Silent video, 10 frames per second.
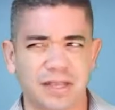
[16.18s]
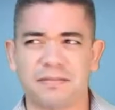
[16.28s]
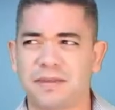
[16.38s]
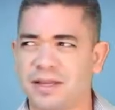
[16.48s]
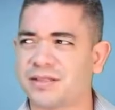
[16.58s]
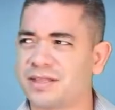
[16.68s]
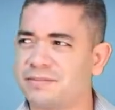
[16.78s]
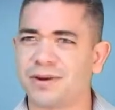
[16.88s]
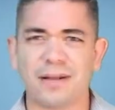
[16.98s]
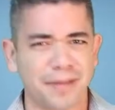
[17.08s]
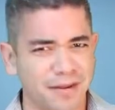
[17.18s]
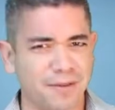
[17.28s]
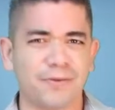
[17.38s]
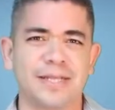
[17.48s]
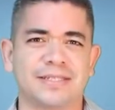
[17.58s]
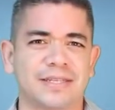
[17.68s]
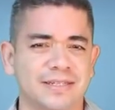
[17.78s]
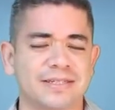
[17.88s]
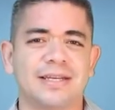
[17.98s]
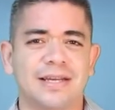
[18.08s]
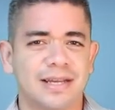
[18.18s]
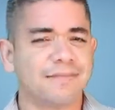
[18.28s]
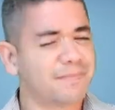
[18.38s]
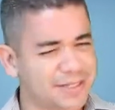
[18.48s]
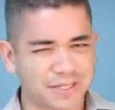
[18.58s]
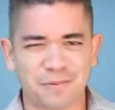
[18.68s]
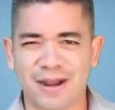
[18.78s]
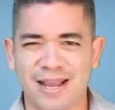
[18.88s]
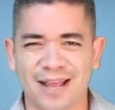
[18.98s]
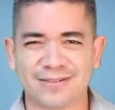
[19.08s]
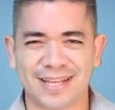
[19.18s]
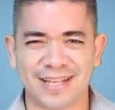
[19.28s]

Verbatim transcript: thing, because I'm probably going to be wasted. This is Pocket Now